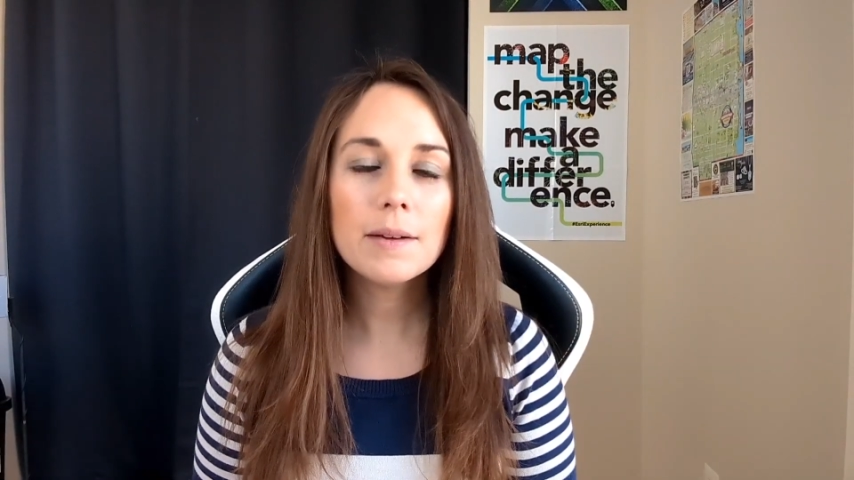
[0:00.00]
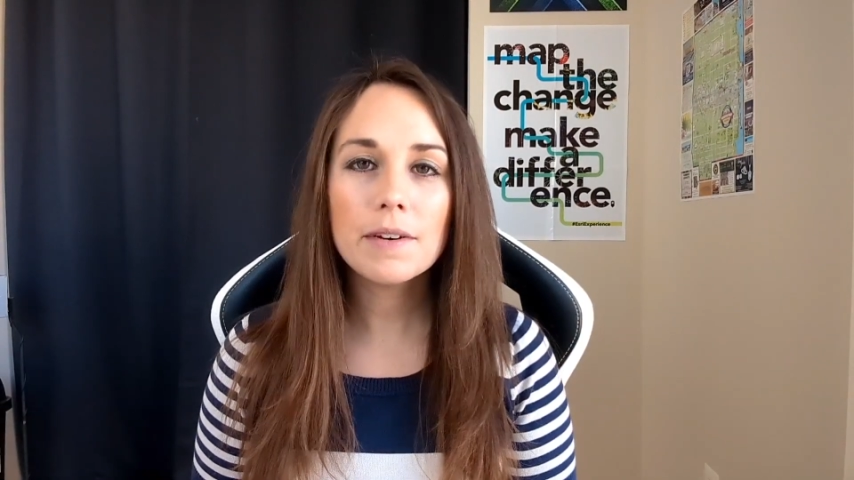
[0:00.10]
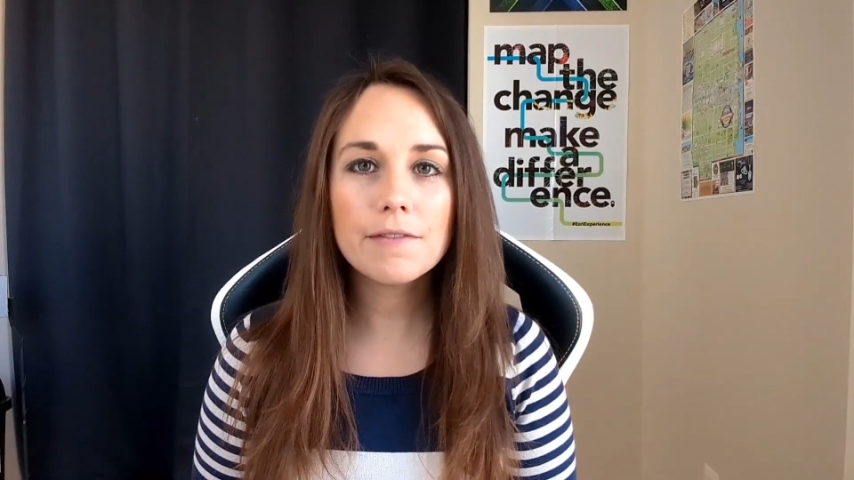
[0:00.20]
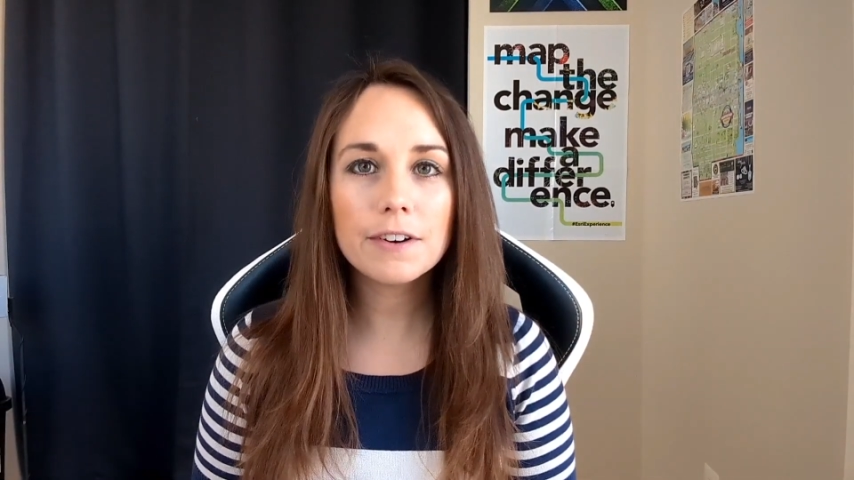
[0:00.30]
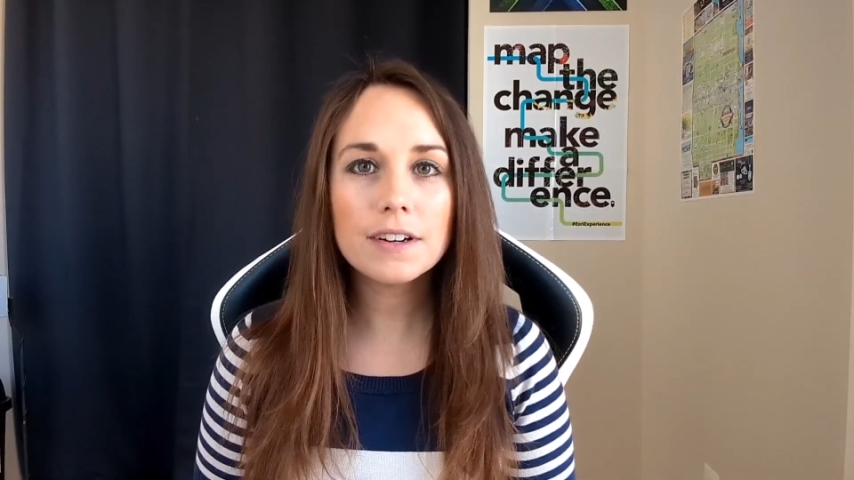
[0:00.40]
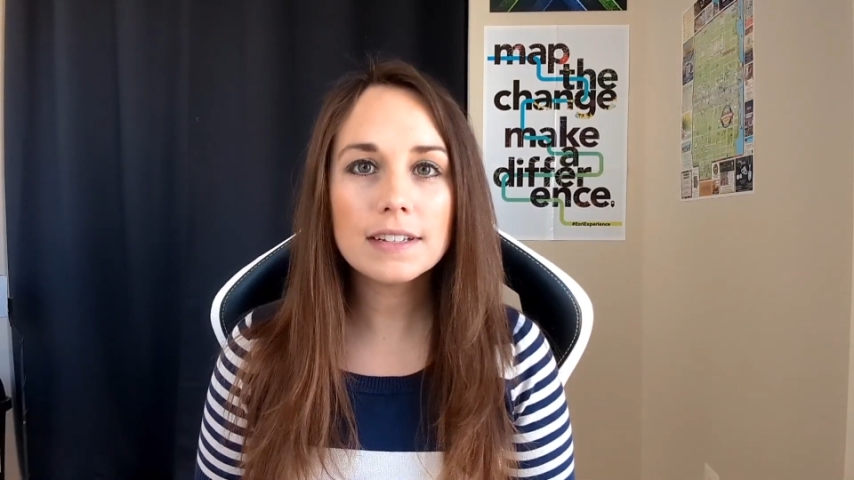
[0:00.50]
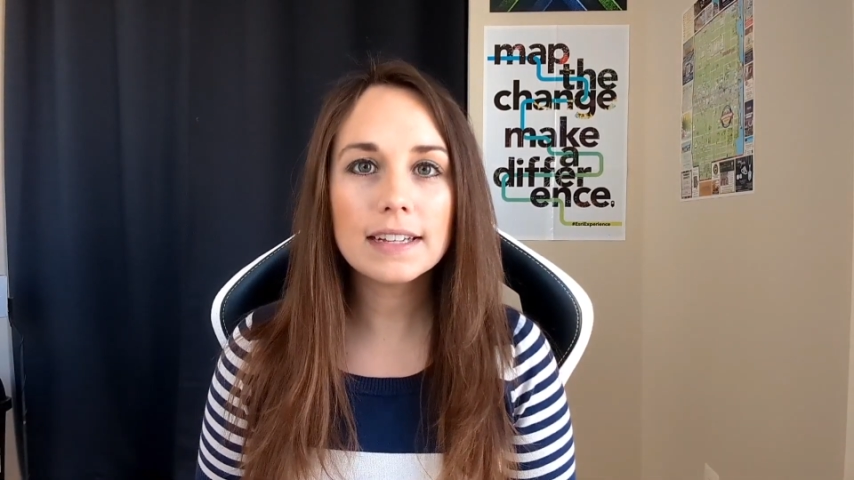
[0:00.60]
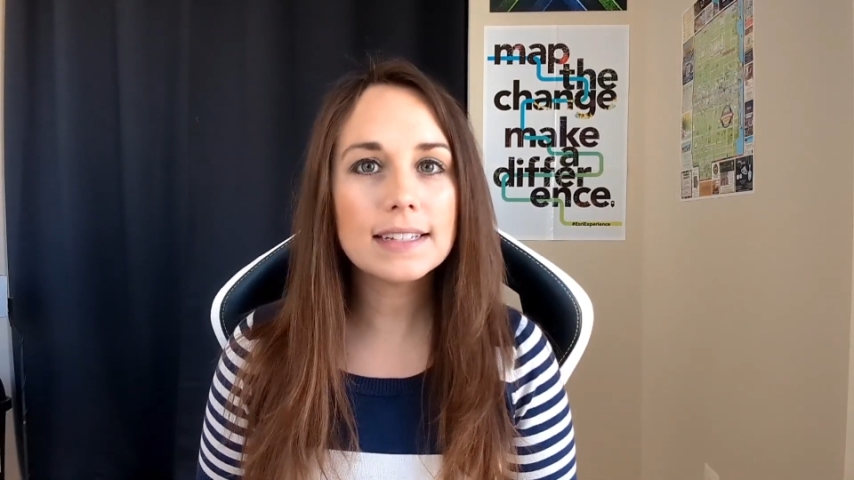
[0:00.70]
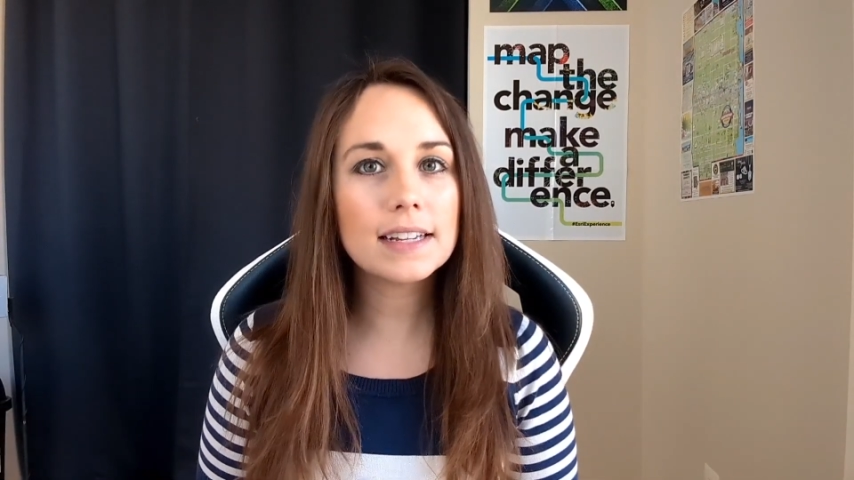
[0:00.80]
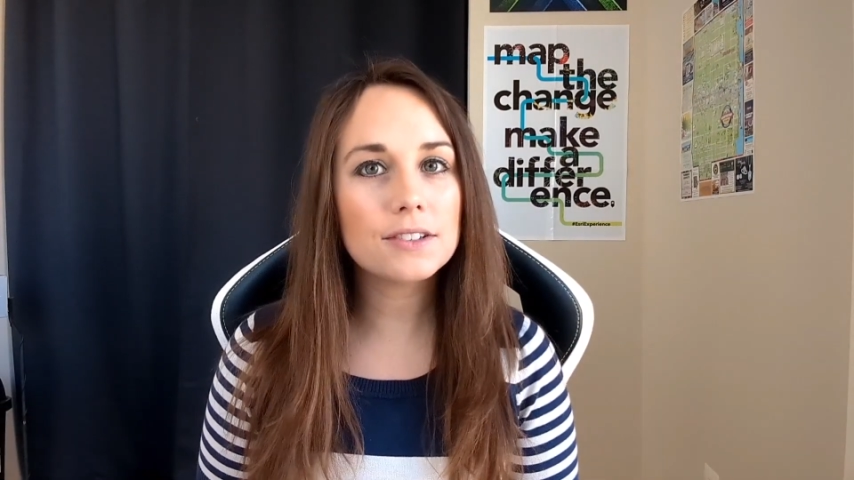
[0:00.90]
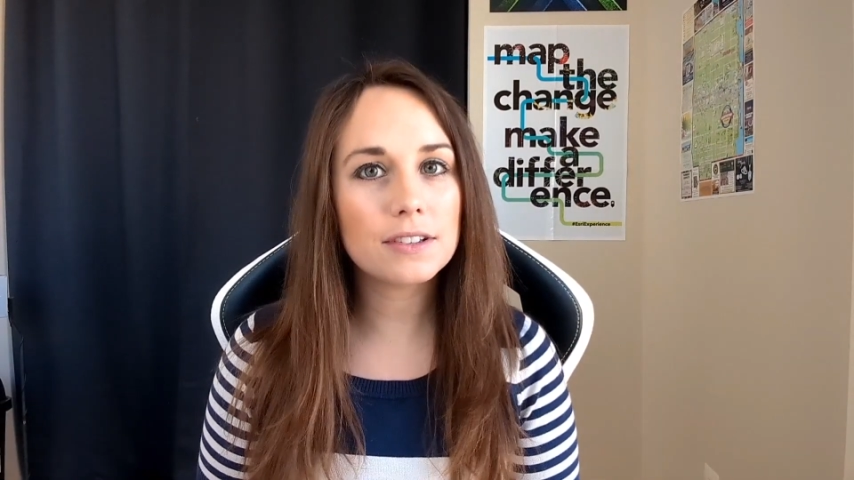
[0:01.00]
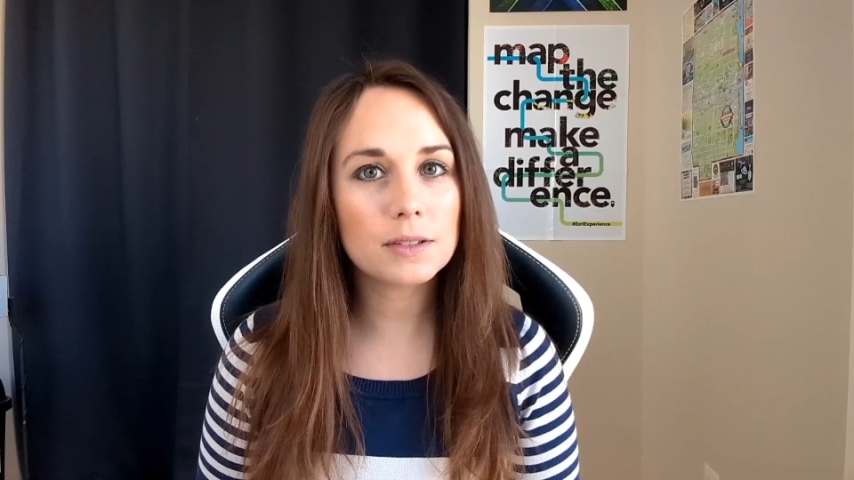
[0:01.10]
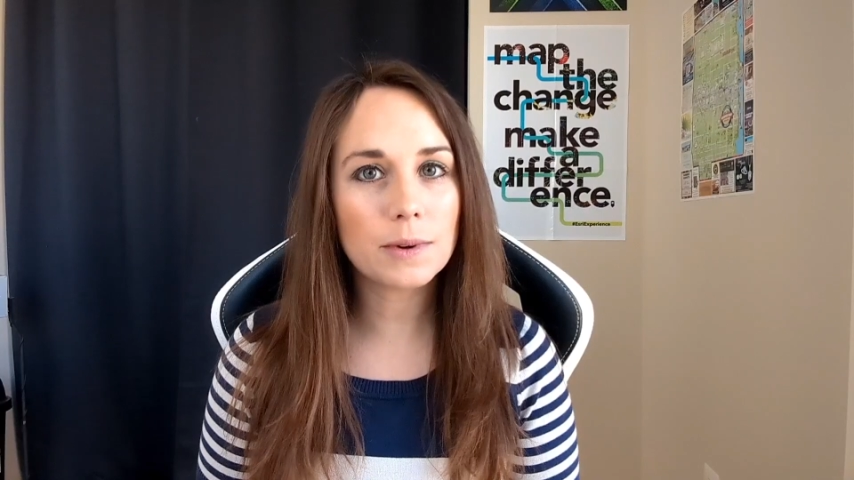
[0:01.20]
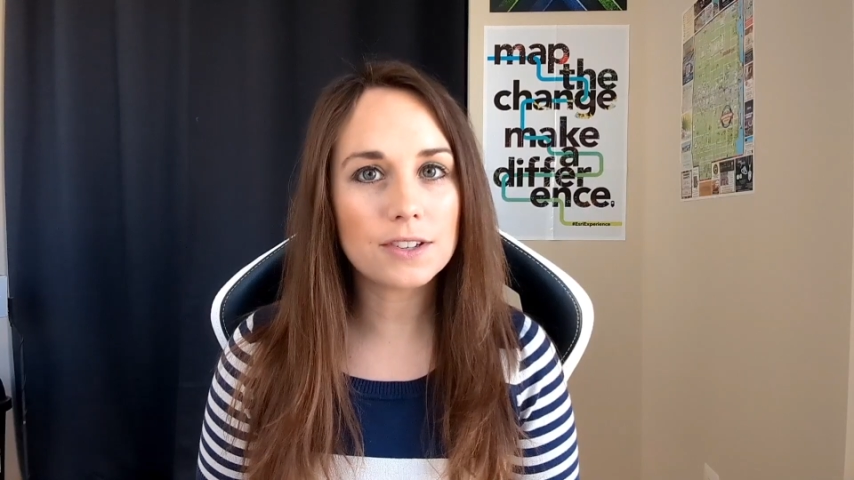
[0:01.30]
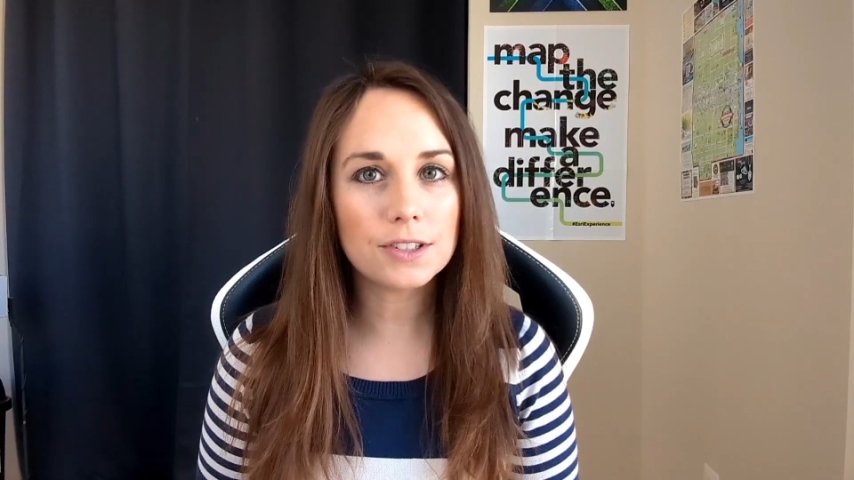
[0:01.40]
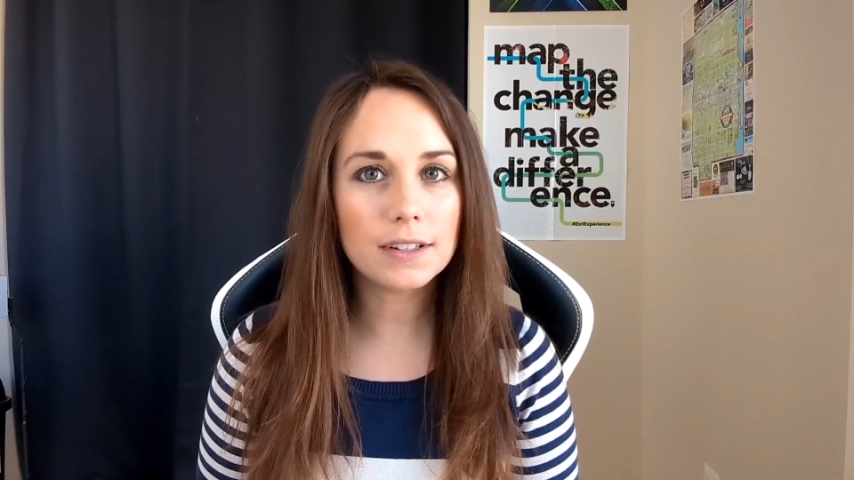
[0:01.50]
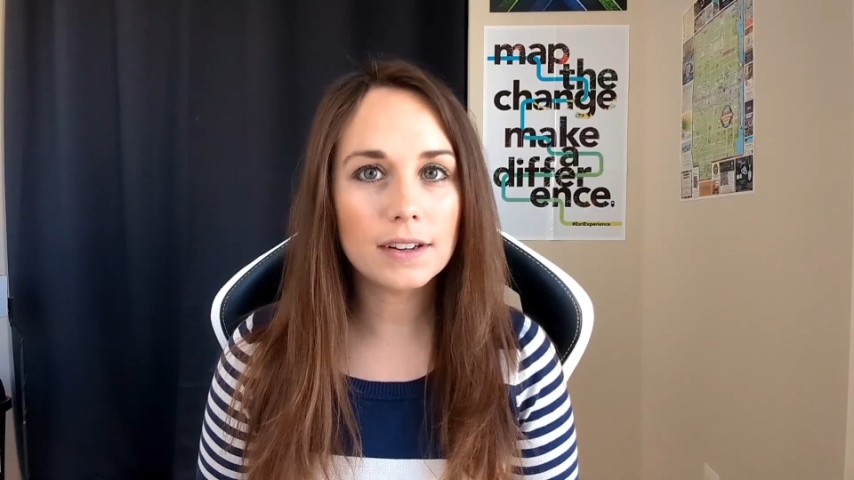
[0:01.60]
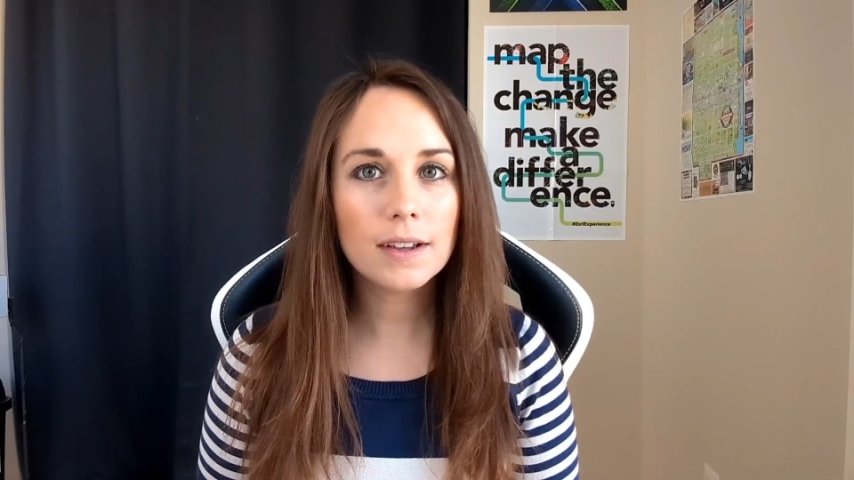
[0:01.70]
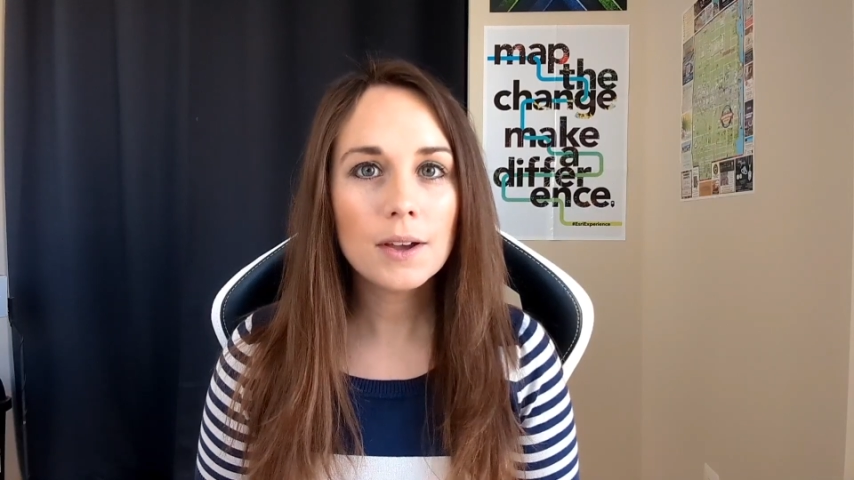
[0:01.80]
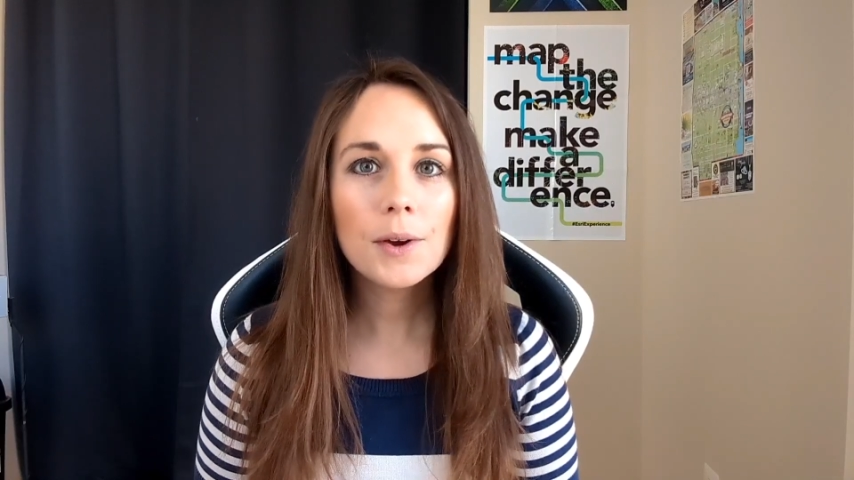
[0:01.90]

but first let's answer this question.